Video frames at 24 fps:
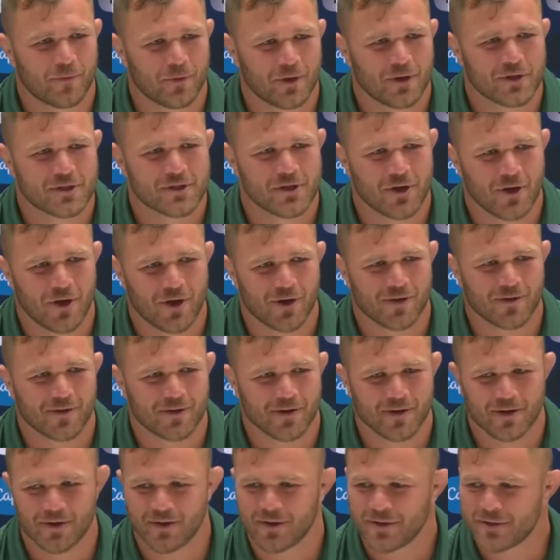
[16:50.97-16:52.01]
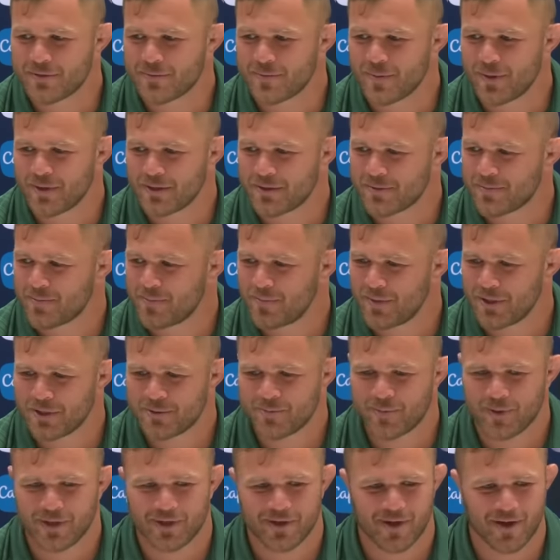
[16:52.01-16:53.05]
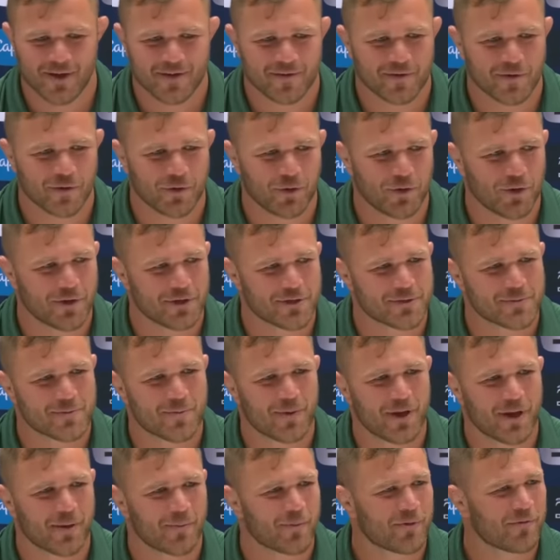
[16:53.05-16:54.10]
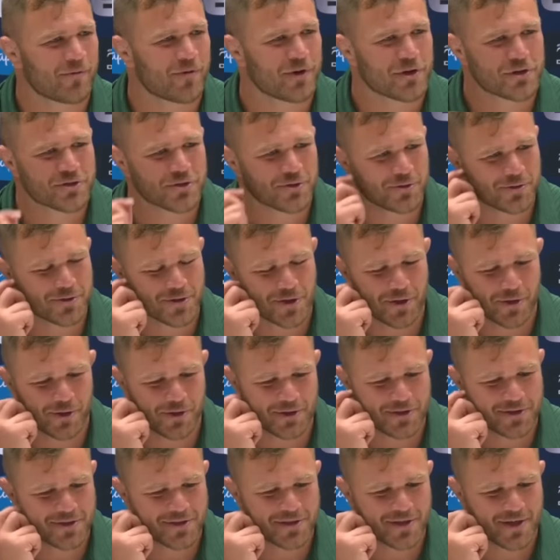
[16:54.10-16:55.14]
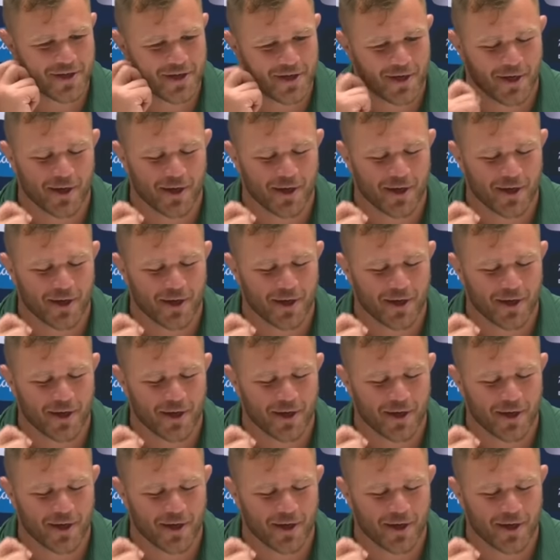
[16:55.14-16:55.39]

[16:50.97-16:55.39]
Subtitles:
this long, you know, it's been 19 years playing professional, so it's